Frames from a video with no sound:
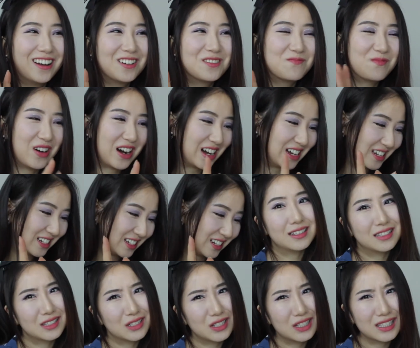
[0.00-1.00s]
but
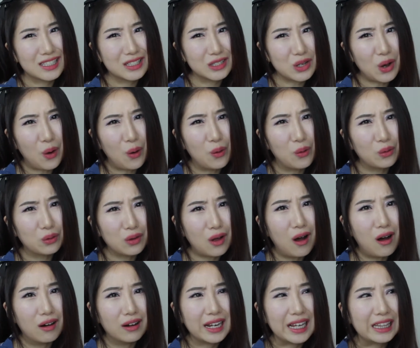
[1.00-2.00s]
it's just so
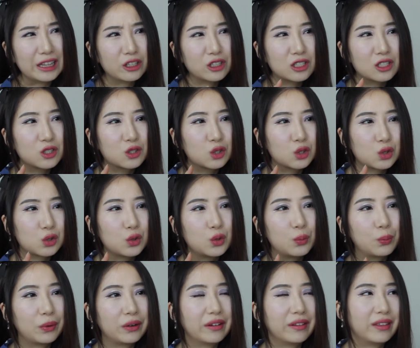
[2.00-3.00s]
long. It looks
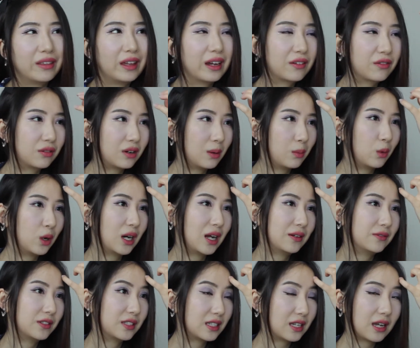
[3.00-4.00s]
super thick from what
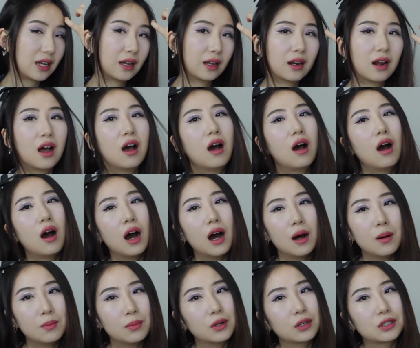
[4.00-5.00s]
I've seen
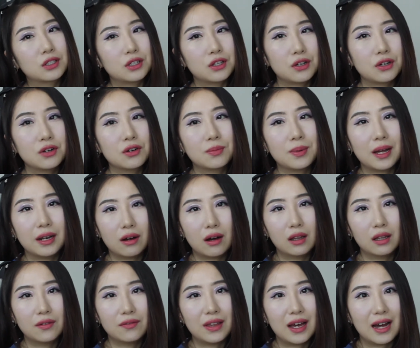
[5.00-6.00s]
on BookTube and
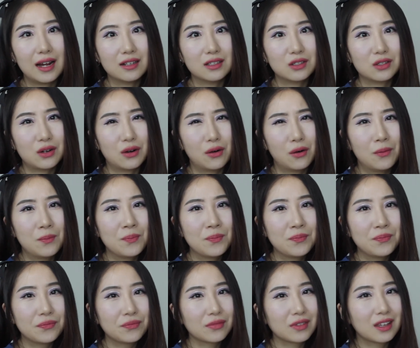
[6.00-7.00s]
all of that. So
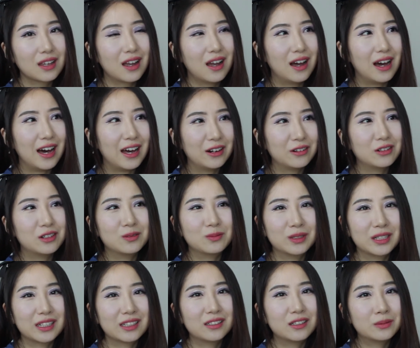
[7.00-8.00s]
I don't know, I'm
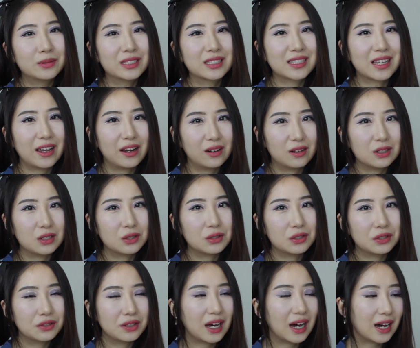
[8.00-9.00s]
like a little bit scared to
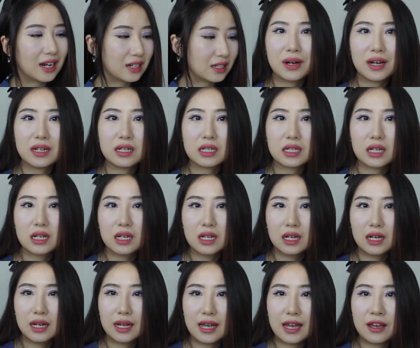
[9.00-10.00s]
do that, but
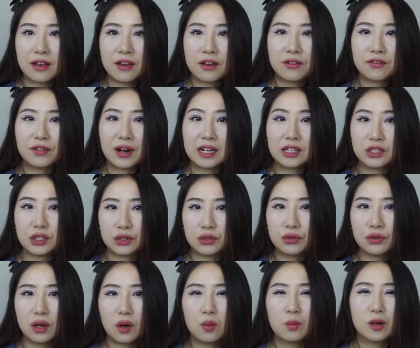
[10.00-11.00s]
if I
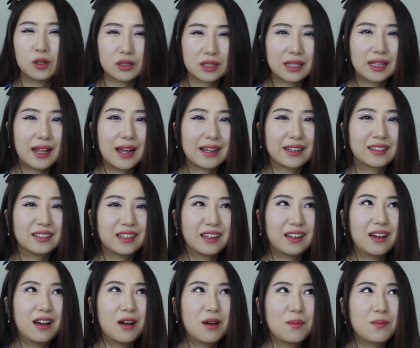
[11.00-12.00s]
do, it will mostly
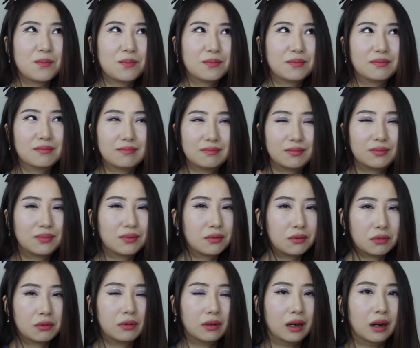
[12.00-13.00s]
likely through